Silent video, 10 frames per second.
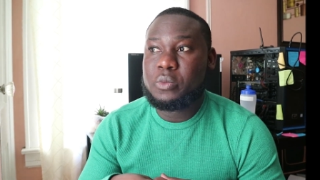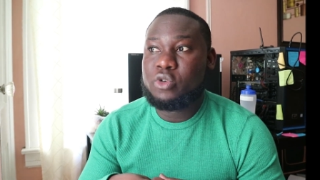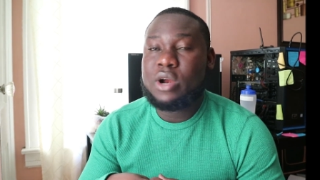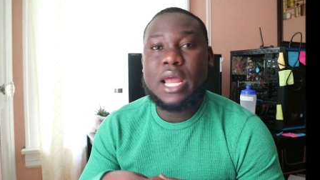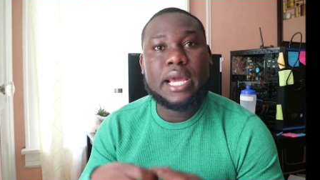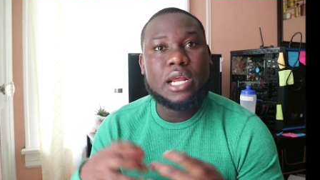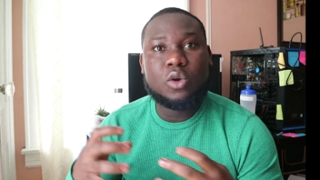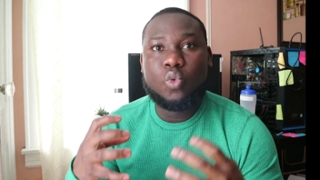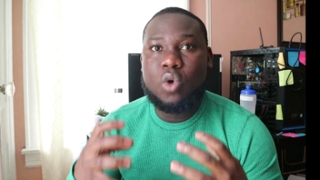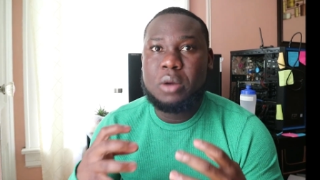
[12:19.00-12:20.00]
Relying
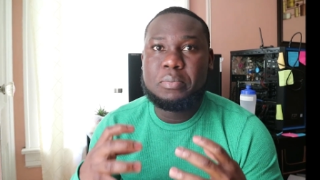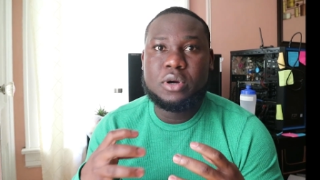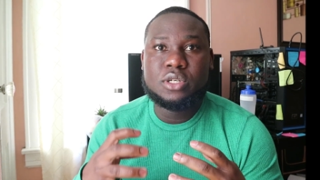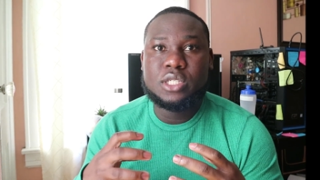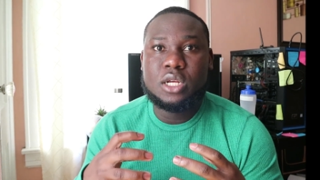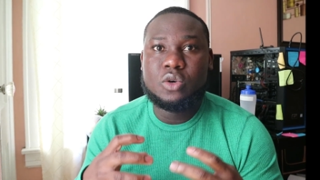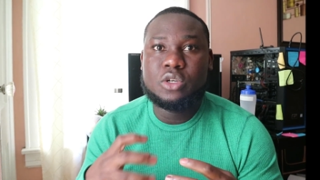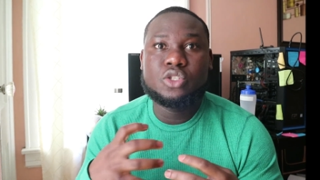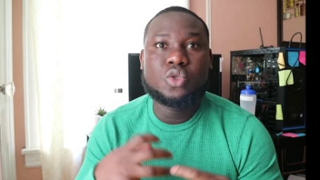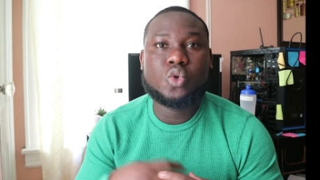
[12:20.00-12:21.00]
on one person
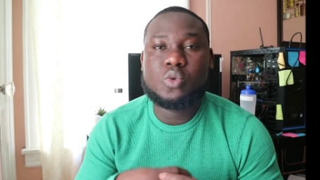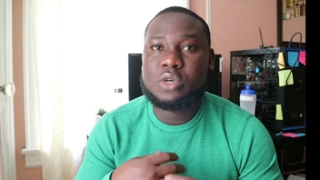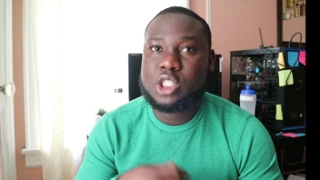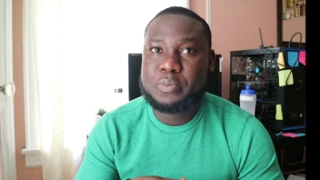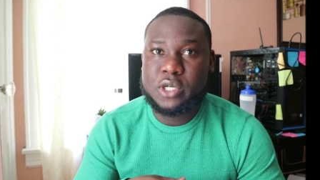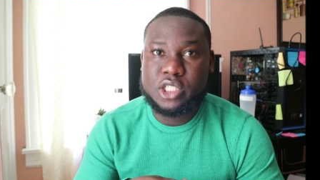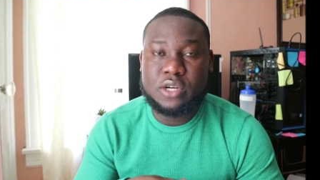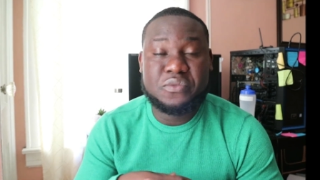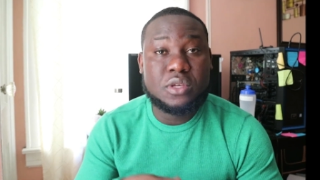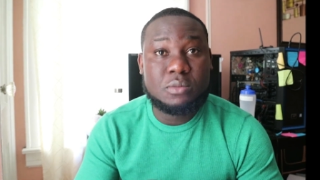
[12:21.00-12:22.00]
alone, it's too much
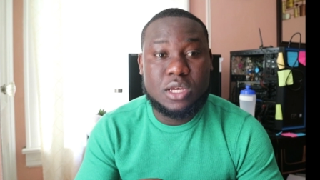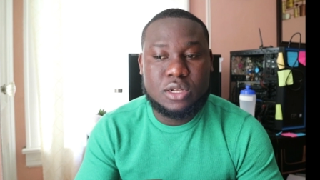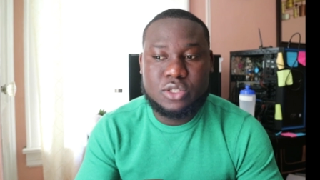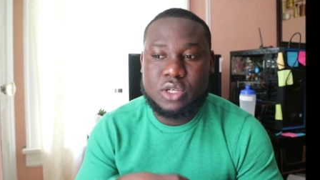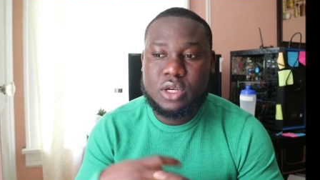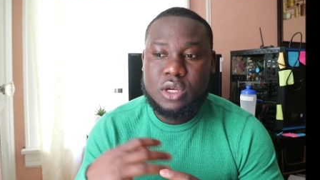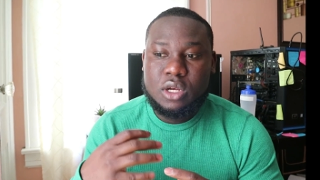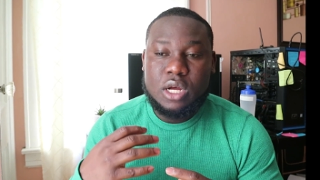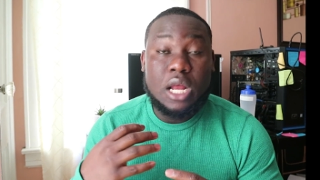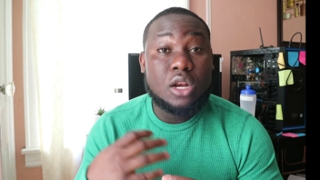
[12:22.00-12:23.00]
pressure. Females,
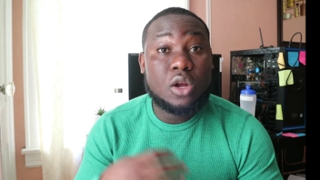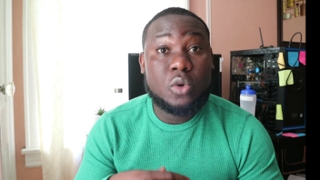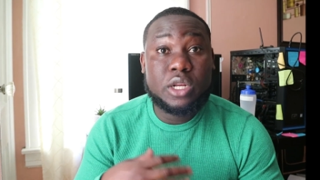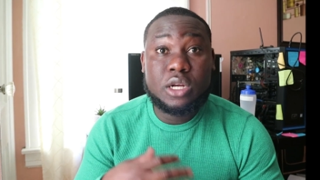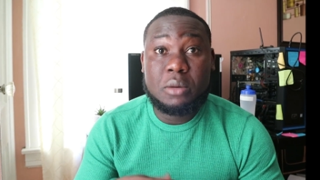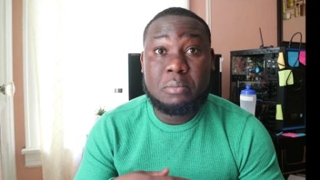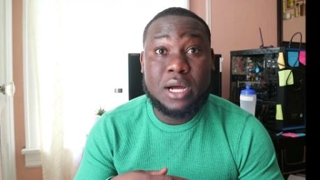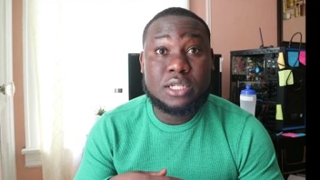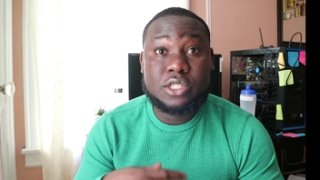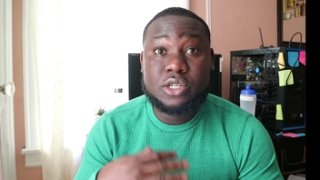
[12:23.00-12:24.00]
allowing your
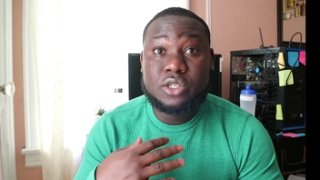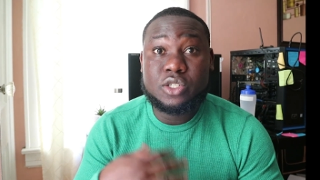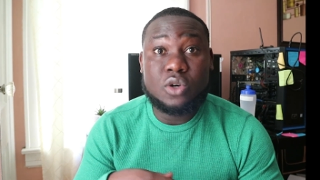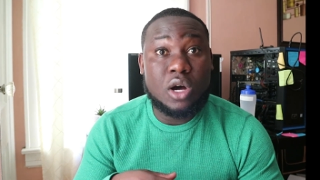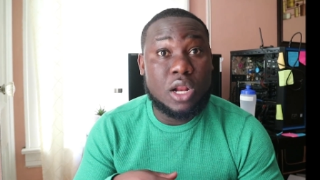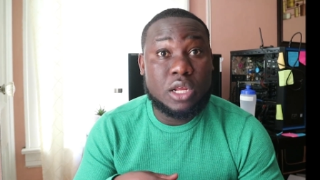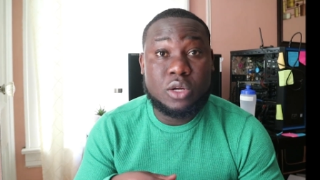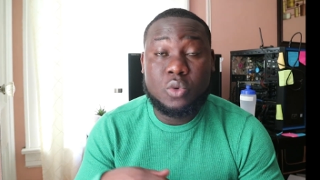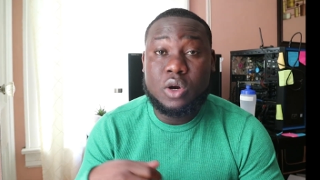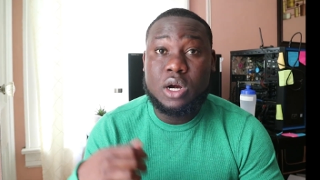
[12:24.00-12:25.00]
man to just do all of
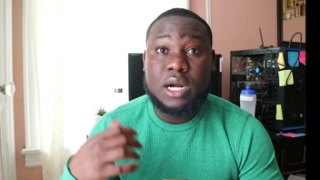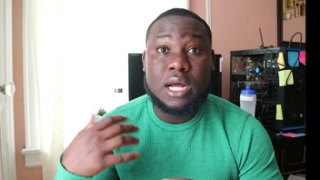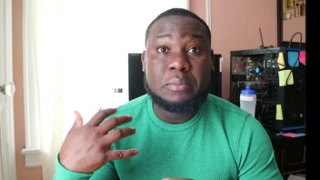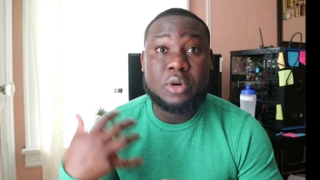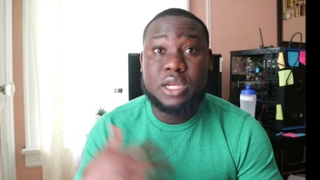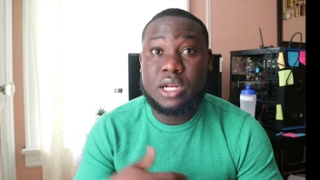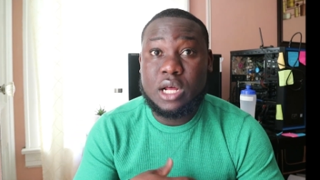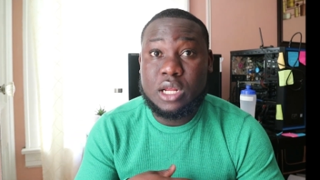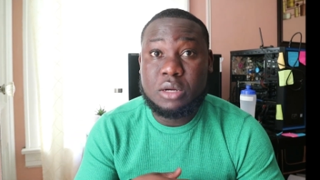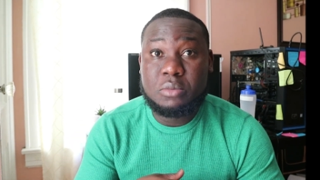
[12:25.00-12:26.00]
the work and bringing
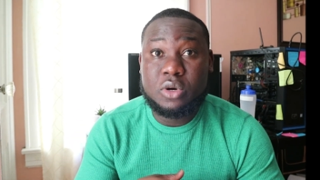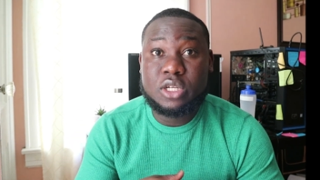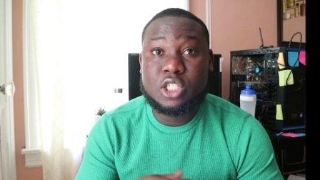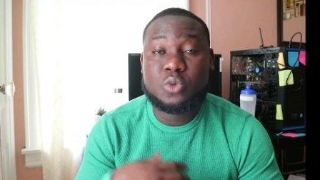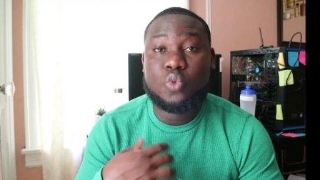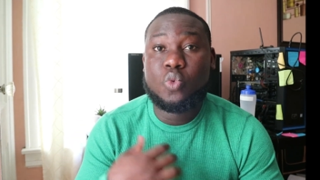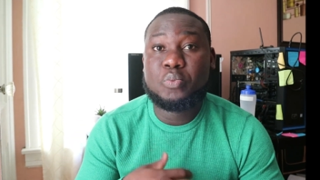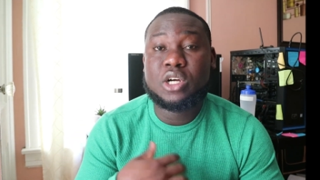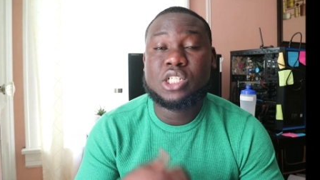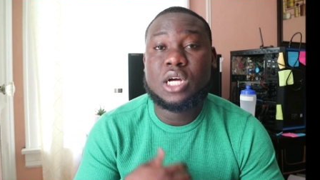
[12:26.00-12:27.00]
all of the money to
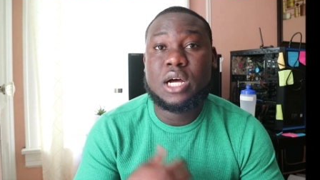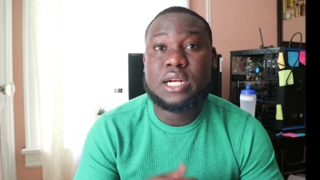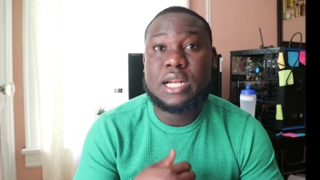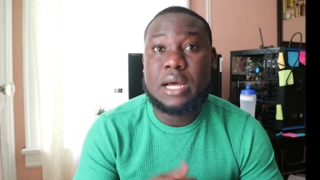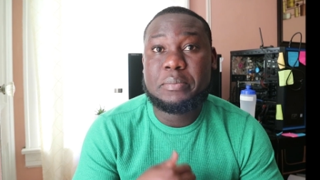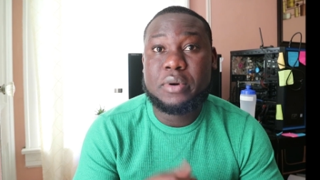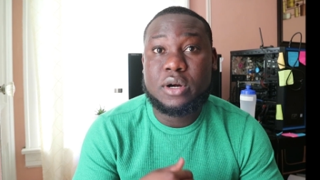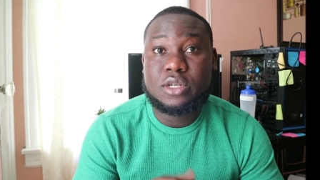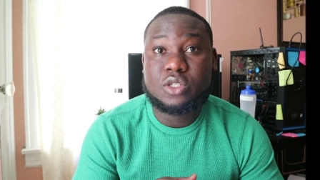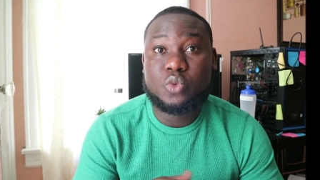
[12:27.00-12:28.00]
pressure on that
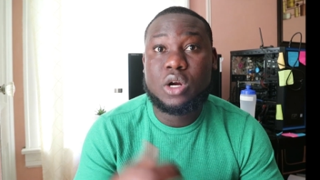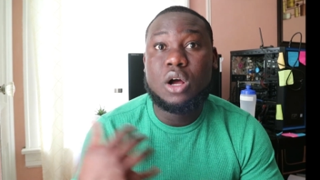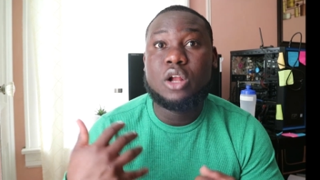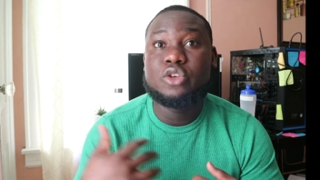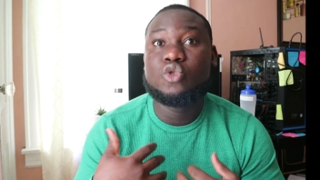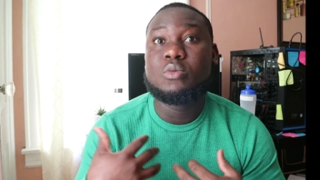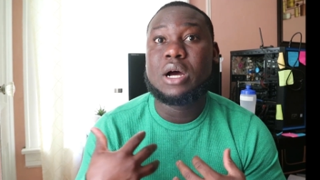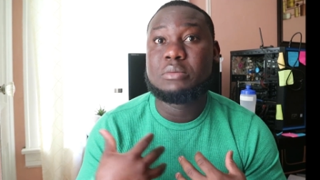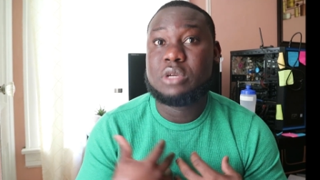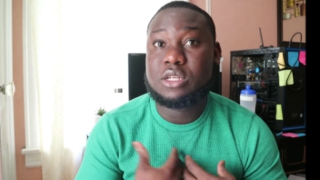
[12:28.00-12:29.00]
person. We're all
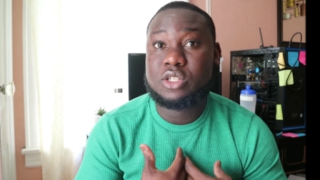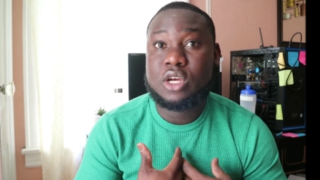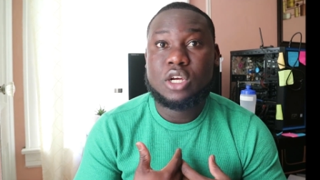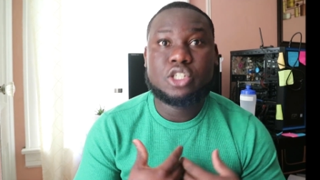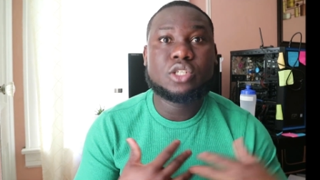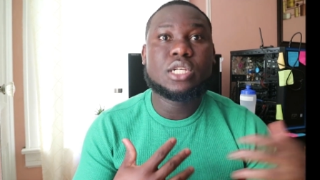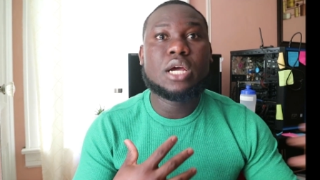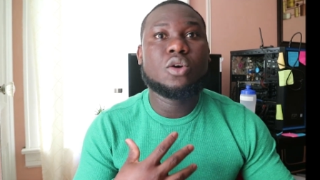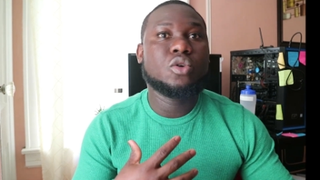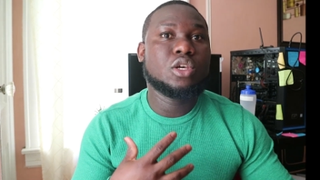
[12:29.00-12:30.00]
human beings. Just
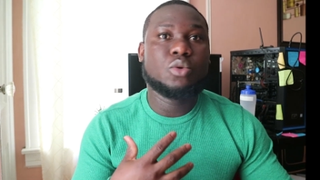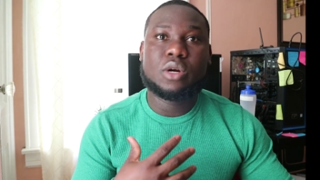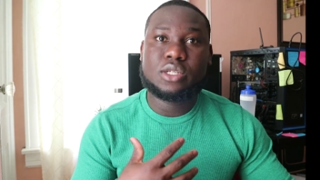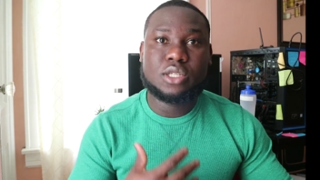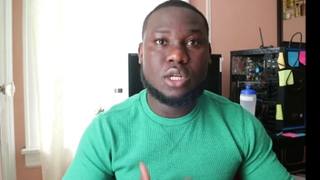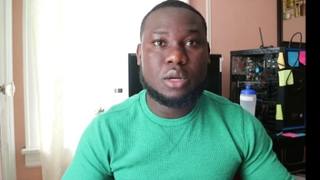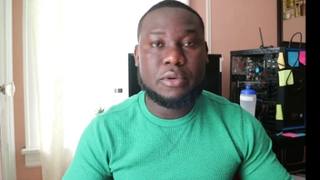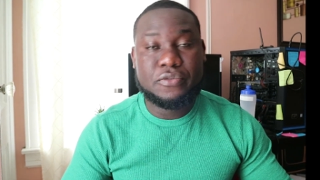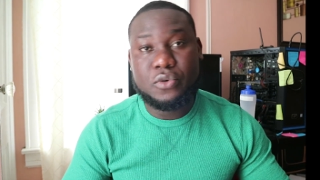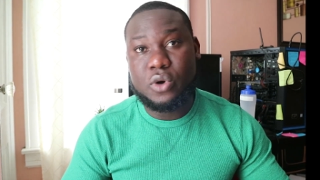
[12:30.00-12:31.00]
like how you were single
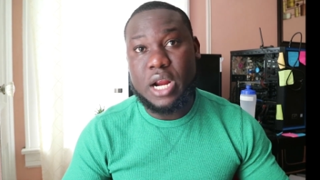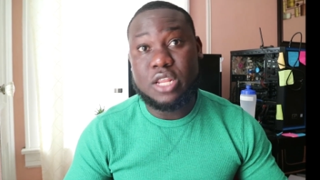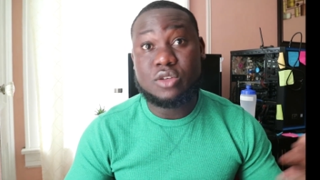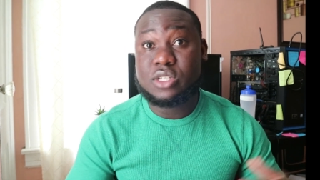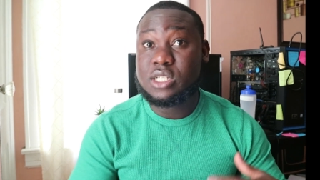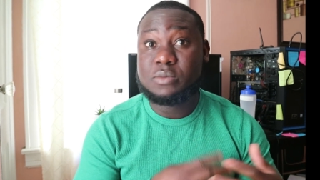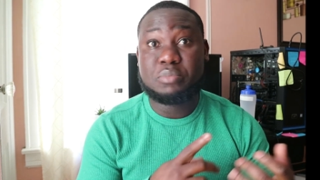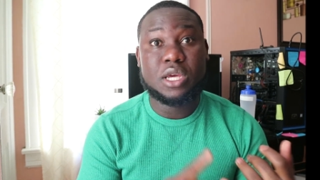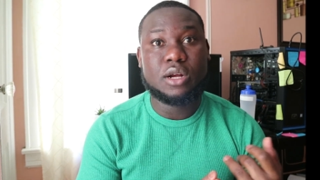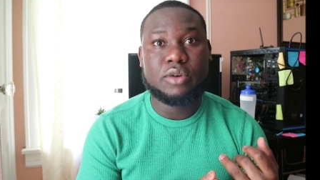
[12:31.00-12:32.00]
before and you used to
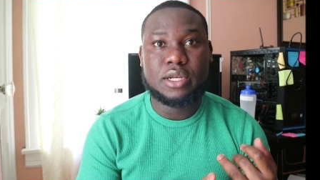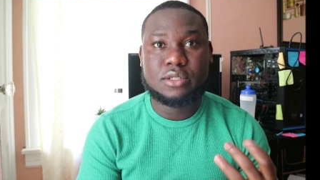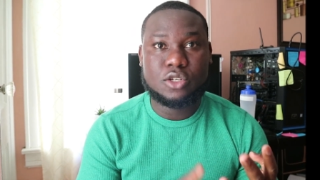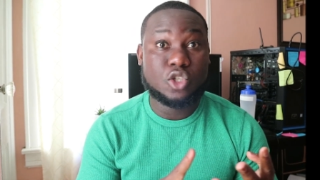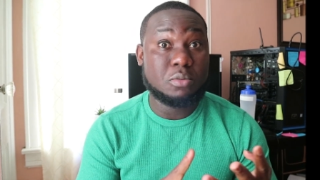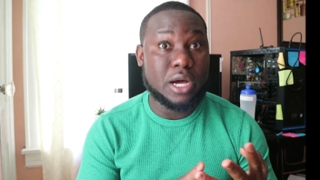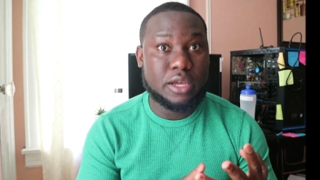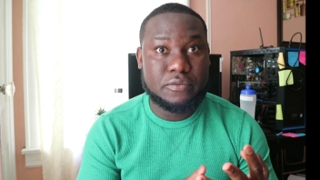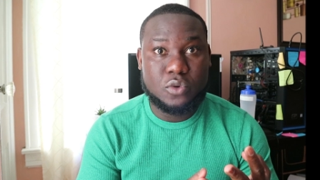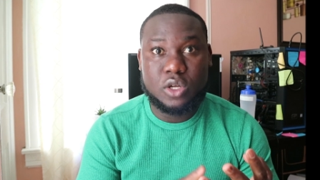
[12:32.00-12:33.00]
pay your rent, you used to buy
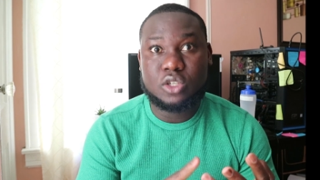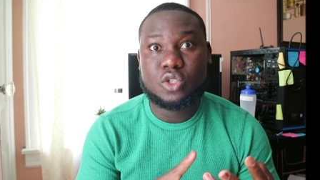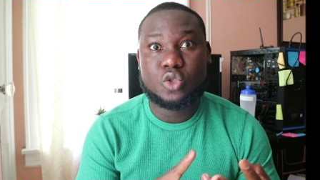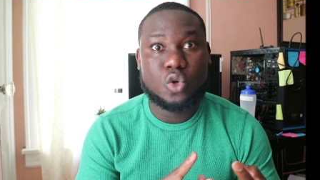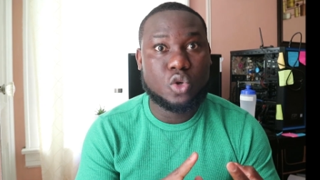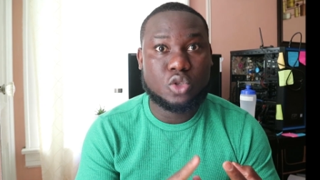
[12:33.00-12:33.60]
your food, you used to